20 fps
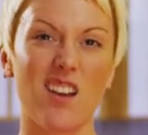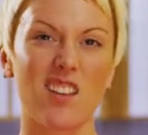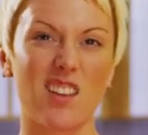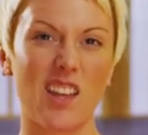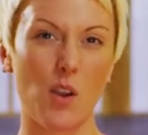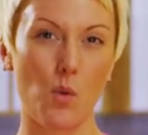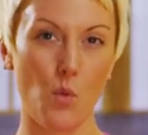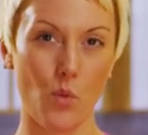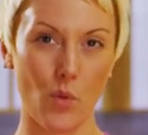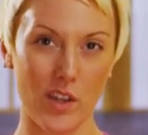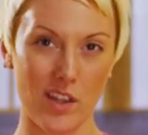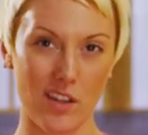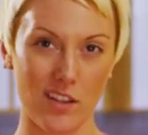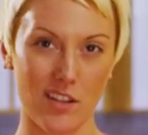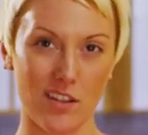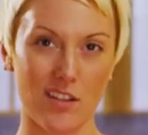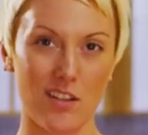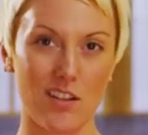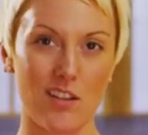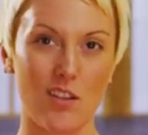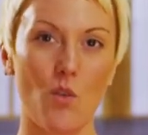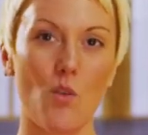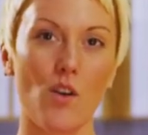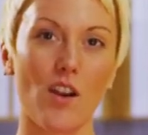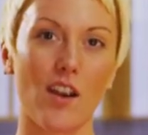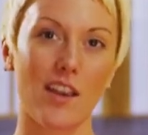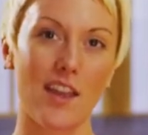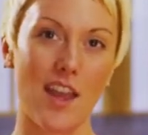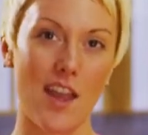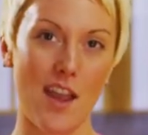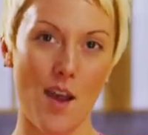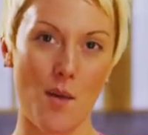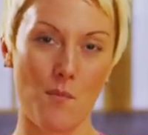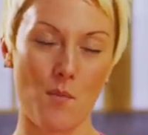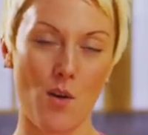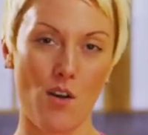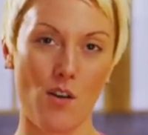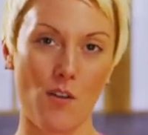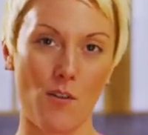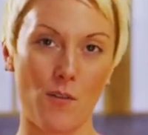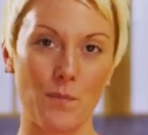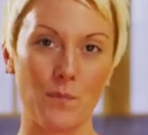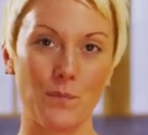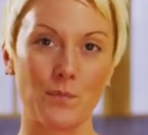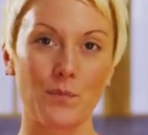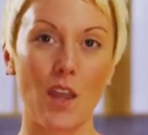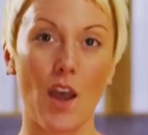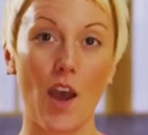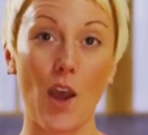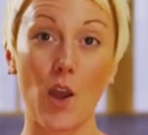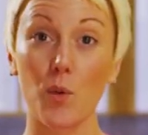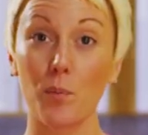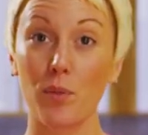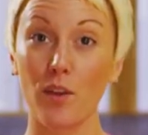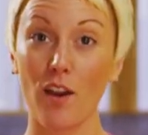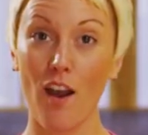like wheel or camel. I hope they're